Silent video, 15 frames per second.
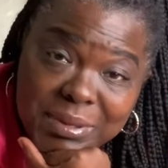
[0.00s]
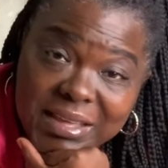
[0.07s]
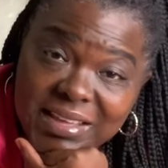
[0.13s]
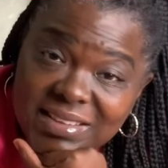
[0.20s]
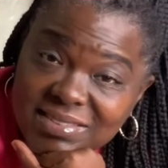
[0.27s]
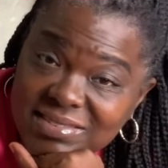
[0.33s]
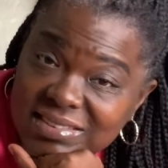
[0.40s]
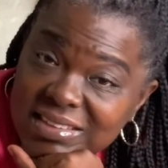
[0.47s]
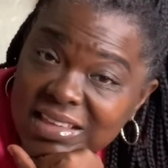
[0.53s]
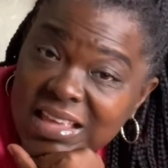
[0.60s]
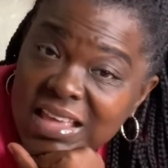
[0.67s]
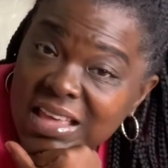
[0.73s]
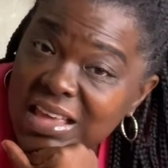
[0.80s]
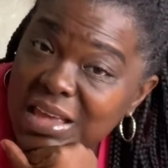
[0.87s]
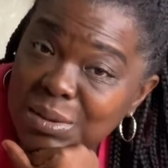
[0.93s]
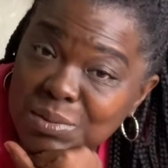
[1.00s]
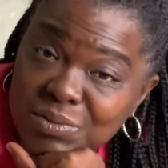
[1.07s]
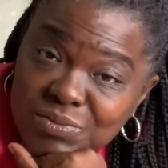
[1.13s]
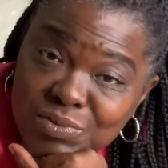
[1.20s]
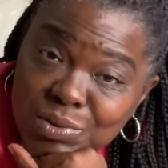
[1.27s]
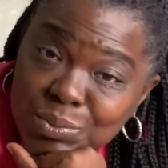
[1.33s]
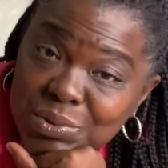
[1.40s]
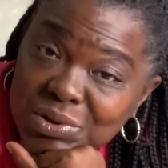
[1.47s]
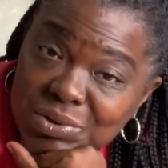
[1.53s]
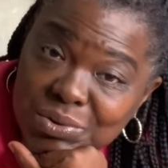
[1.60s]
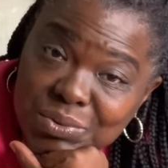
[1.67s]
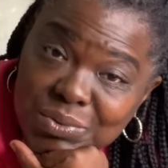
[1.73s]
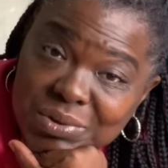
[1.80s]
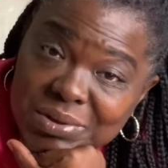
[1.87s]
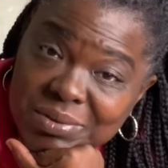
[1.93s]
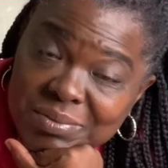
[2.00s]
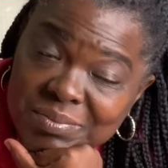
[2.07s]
passing, and before we know it,